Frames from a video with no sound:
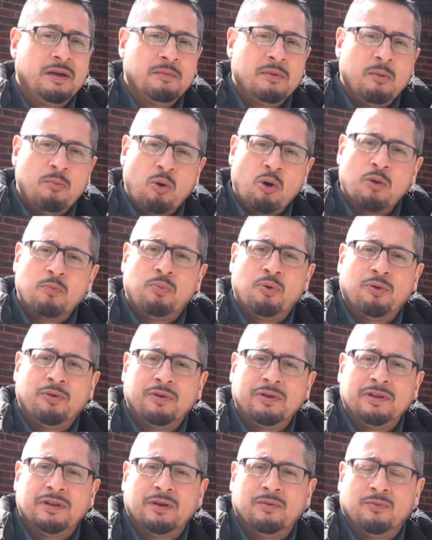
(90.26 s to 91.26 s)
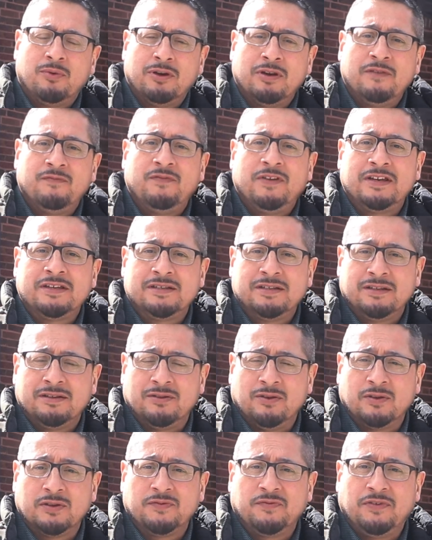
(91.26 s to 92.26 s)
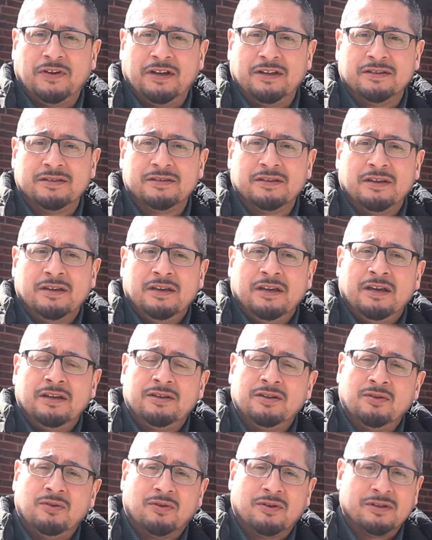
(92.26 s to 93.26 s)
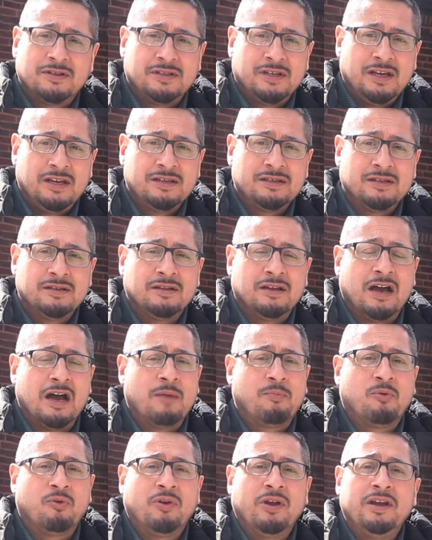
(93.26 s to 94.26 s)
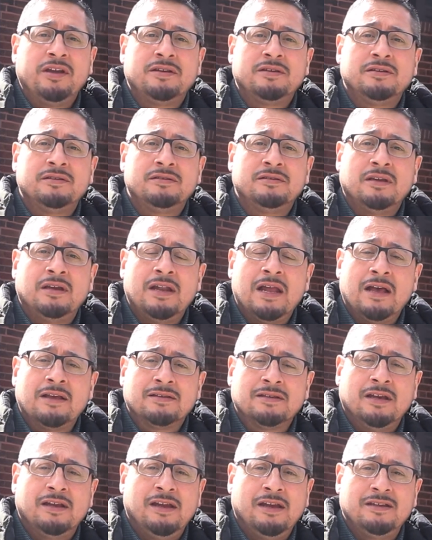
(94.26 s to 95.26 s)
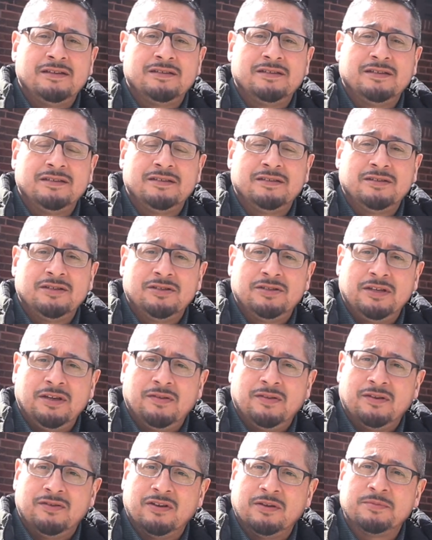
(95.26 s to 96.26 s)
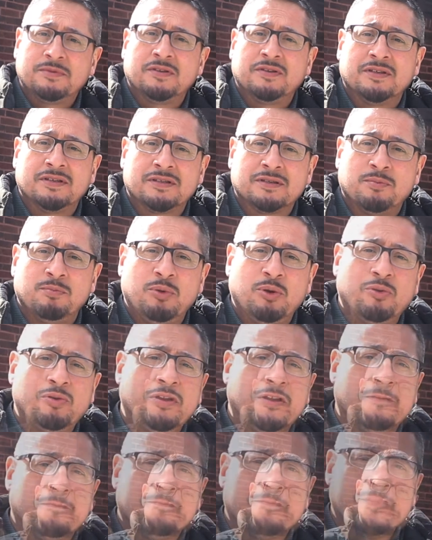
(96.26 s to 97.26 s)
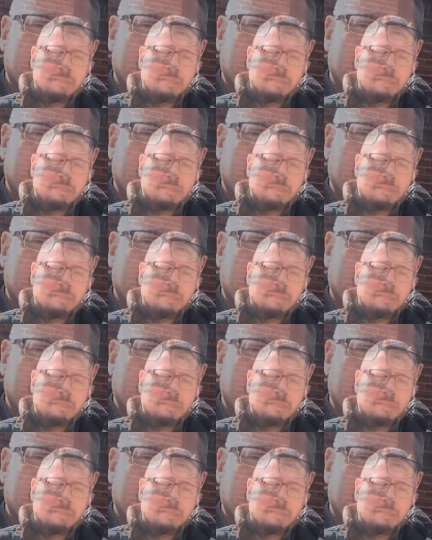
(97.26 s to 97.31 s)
but more importantly, that we're investing those funds into the organization, the operations, and outside agencies to achieve the dreams of this community.